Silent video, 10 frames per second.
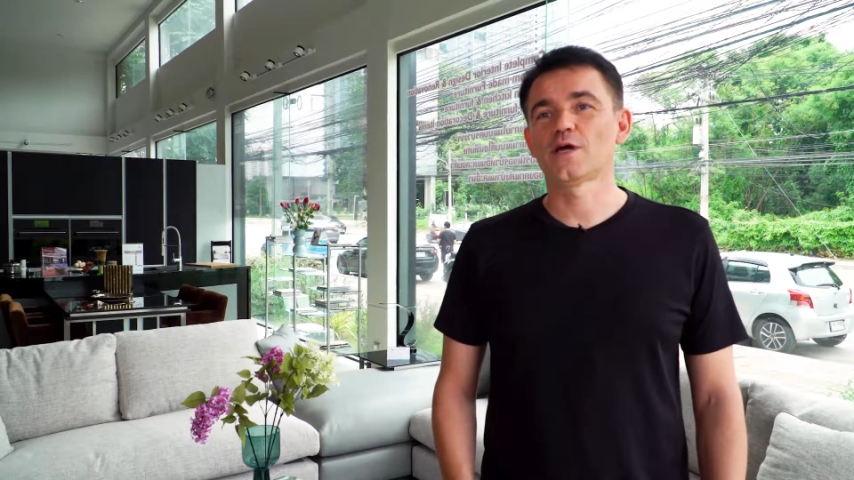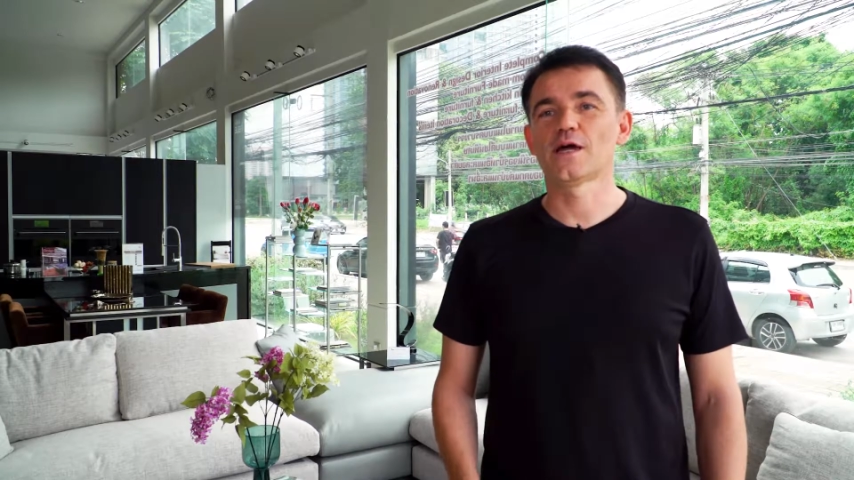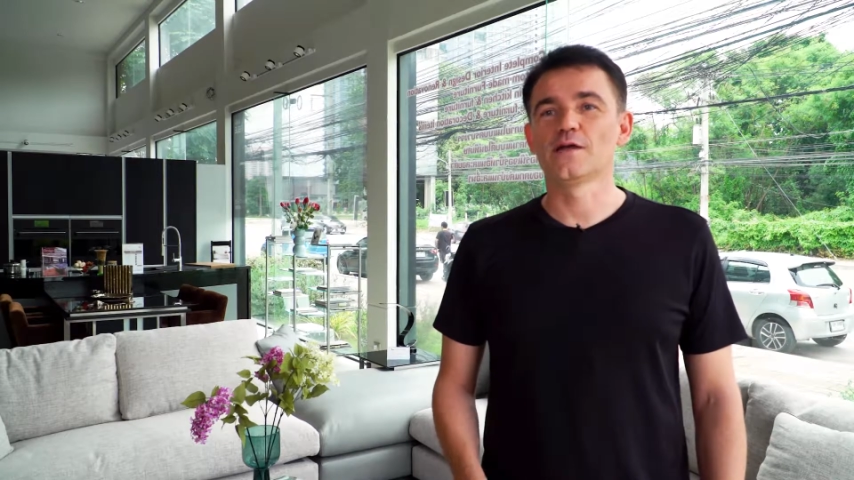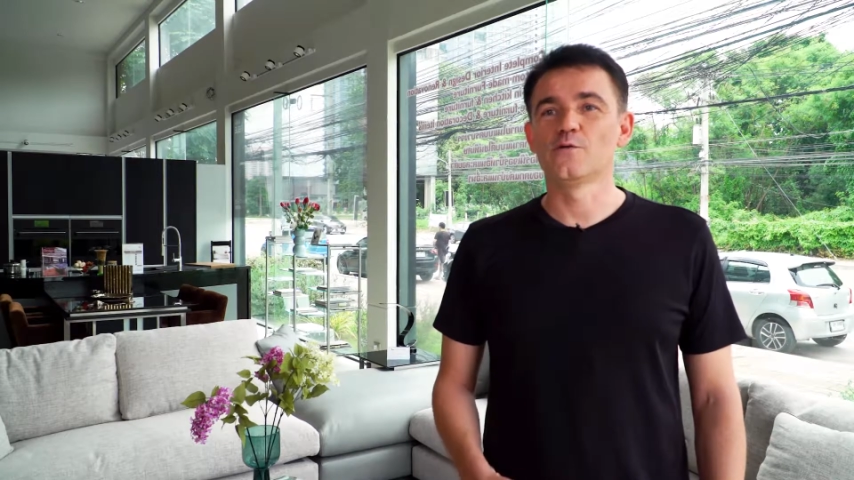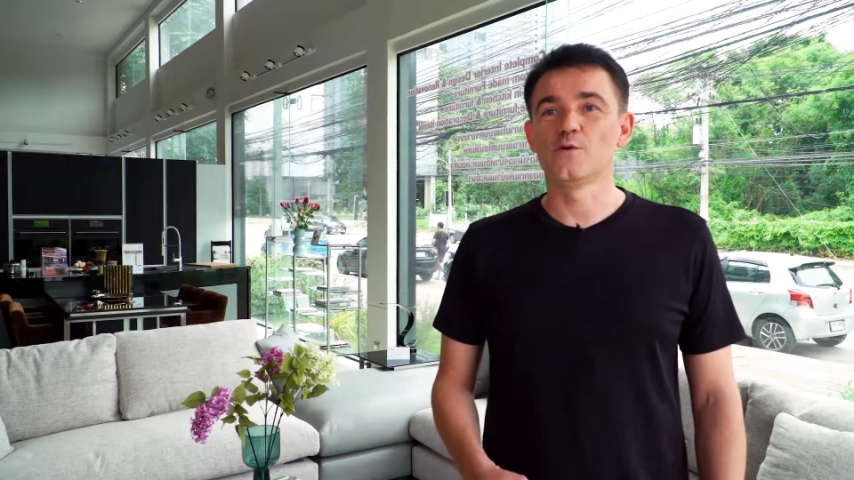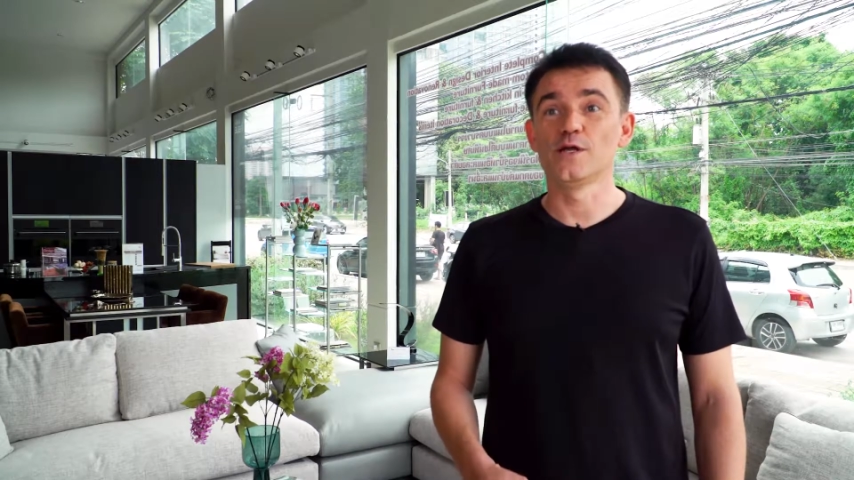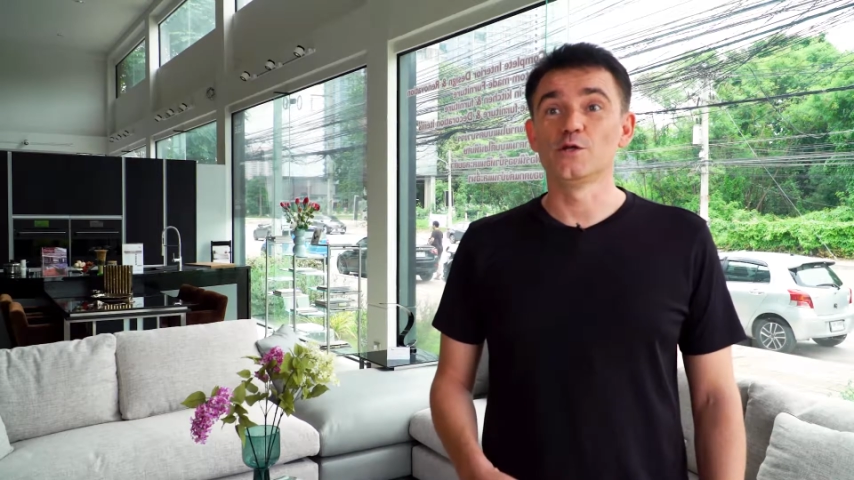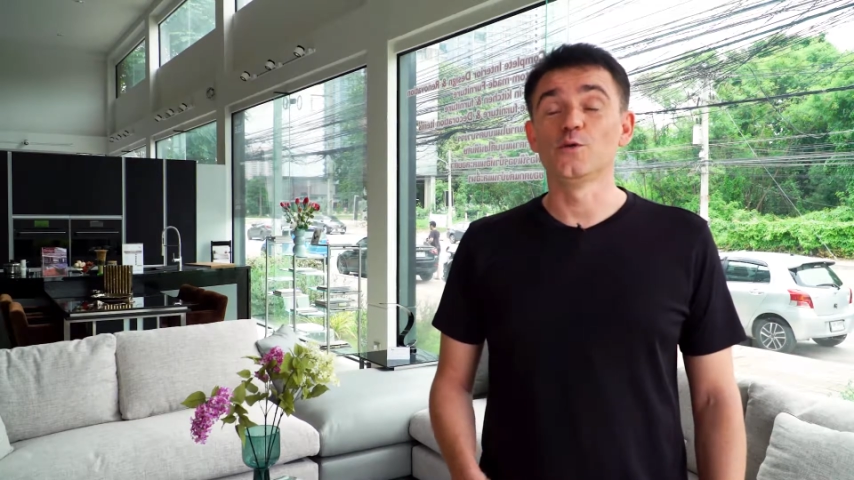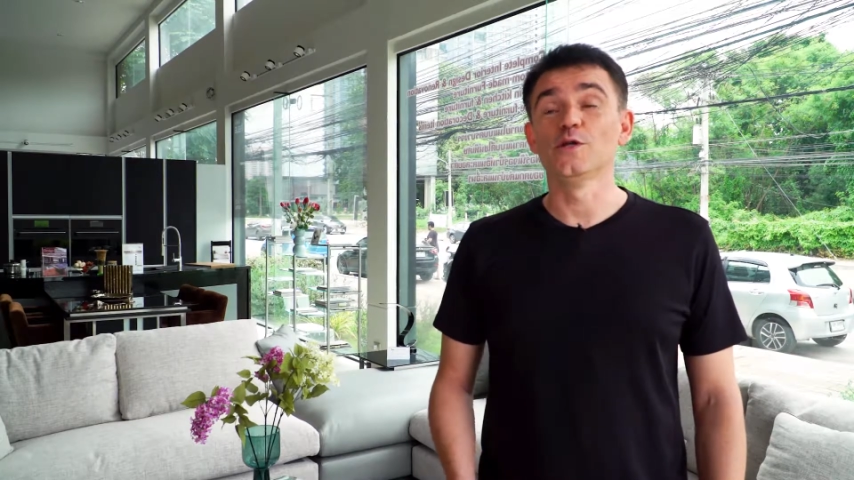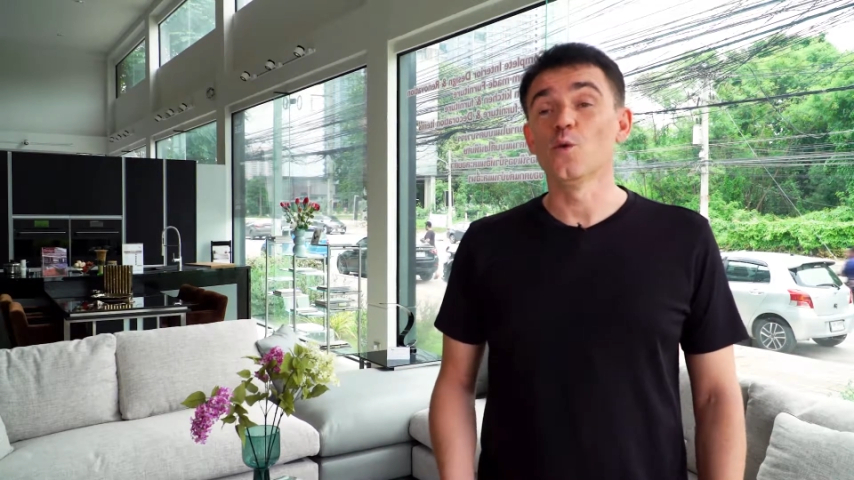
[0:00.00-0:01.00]
can really
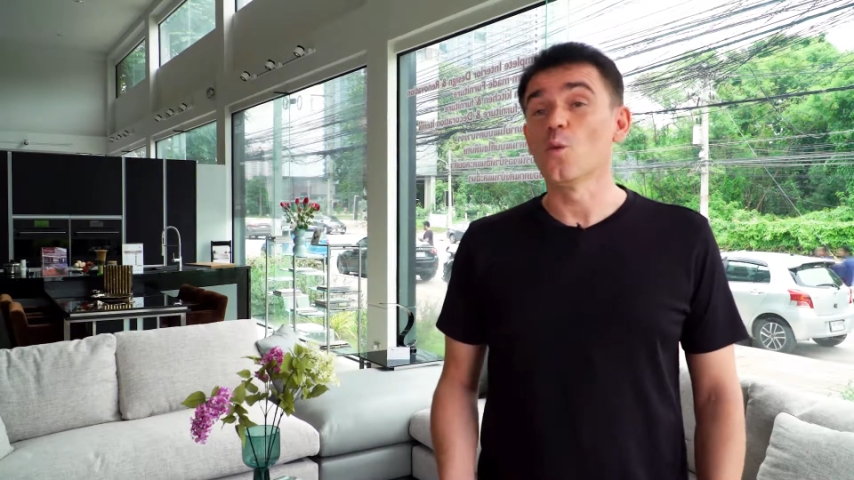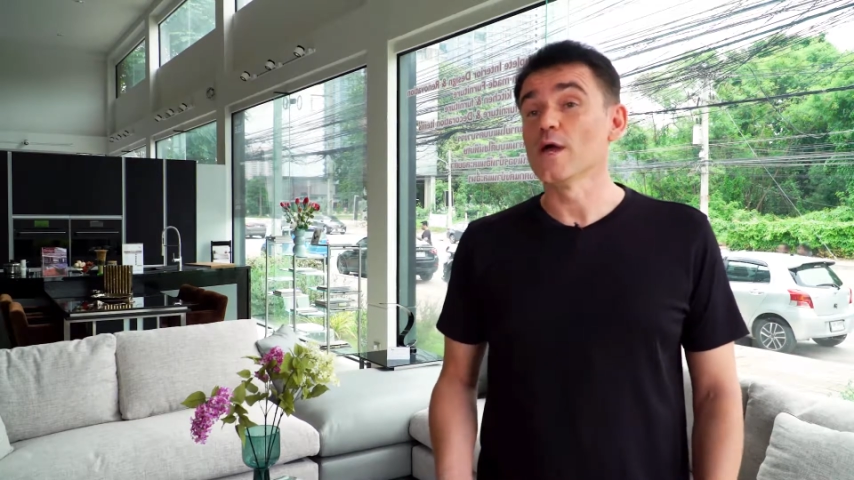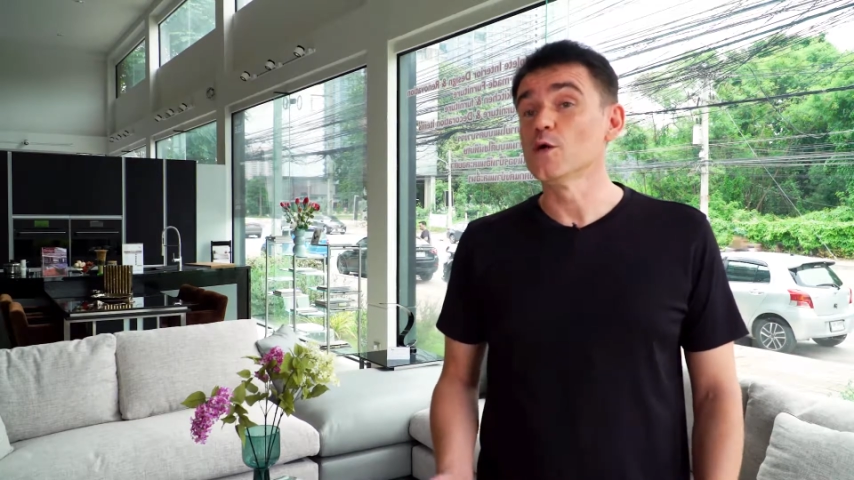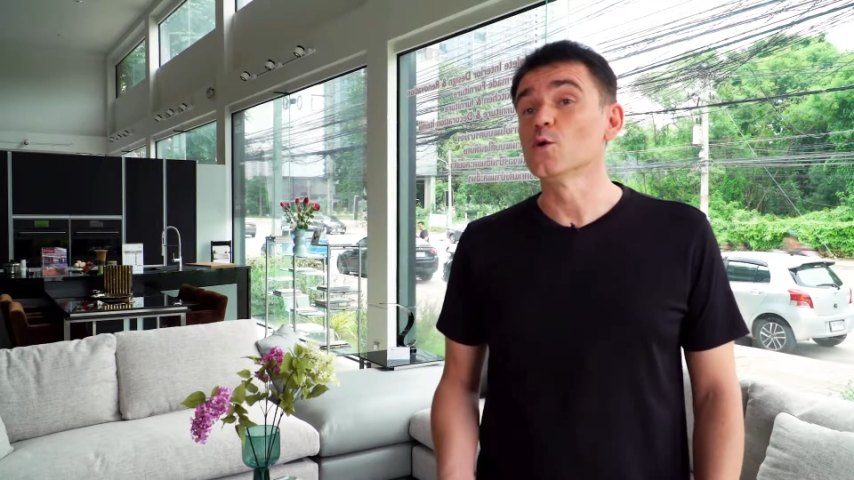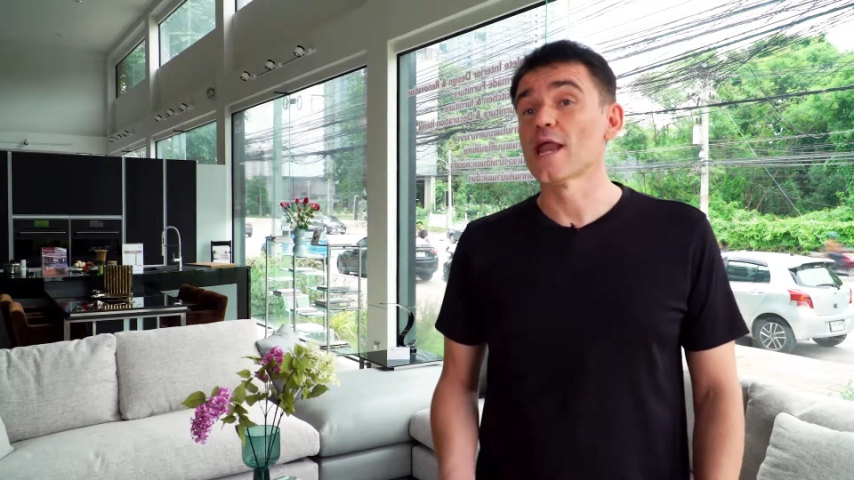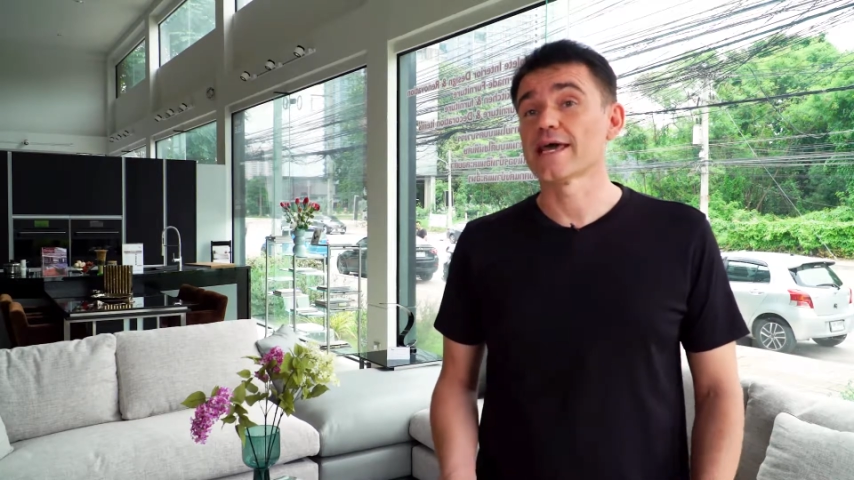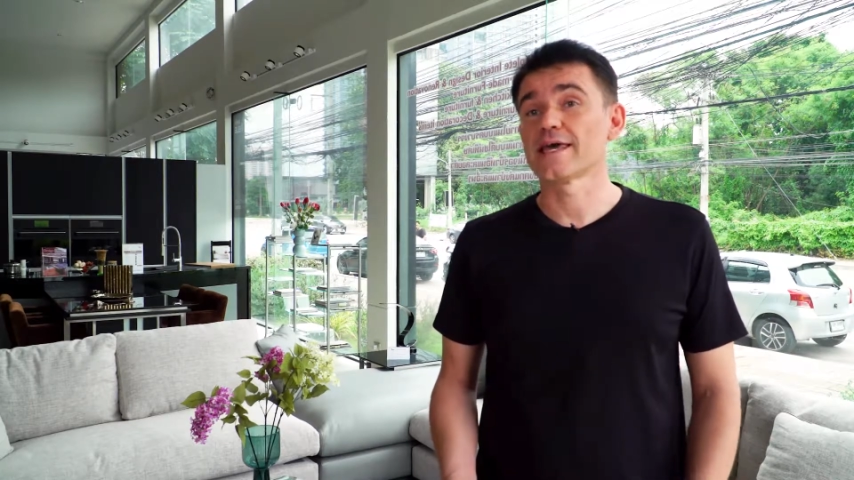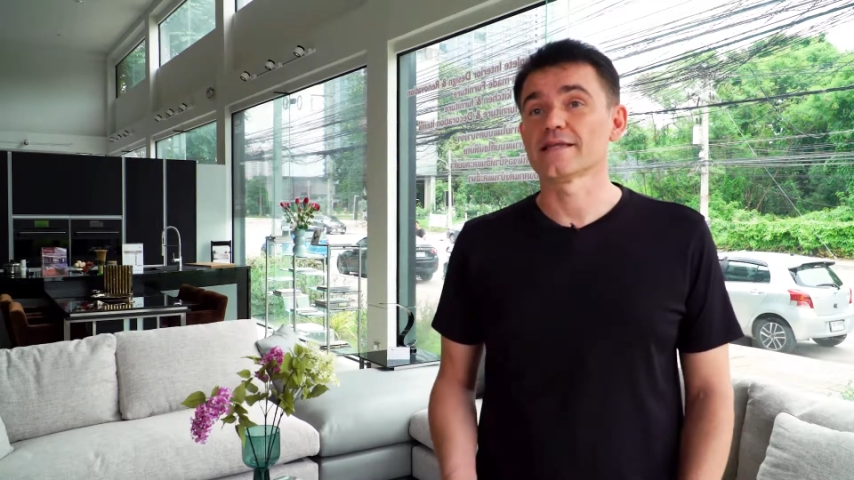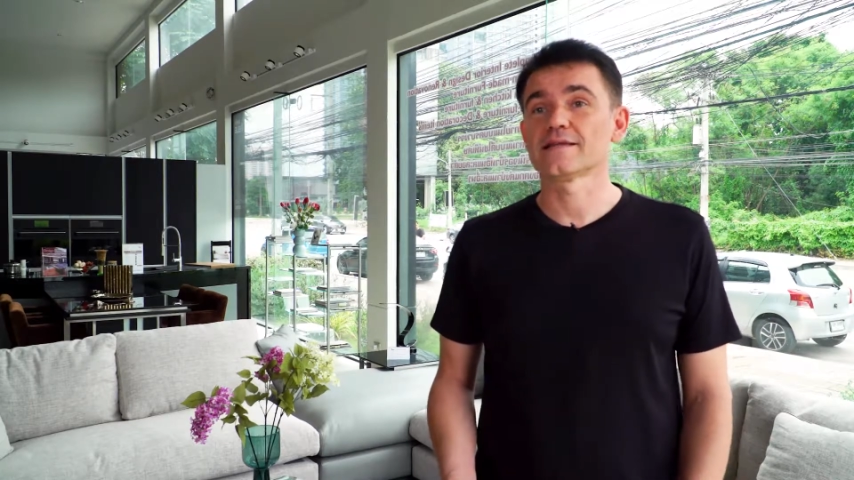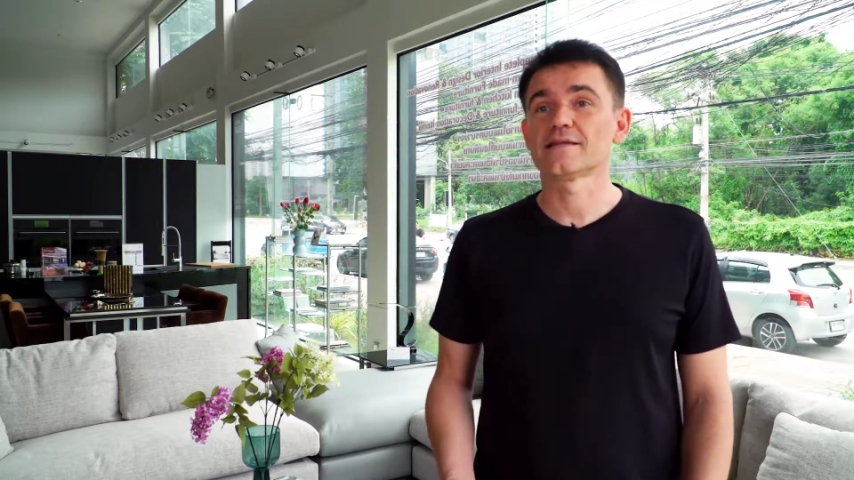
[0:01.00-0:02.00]
do it the way you like it.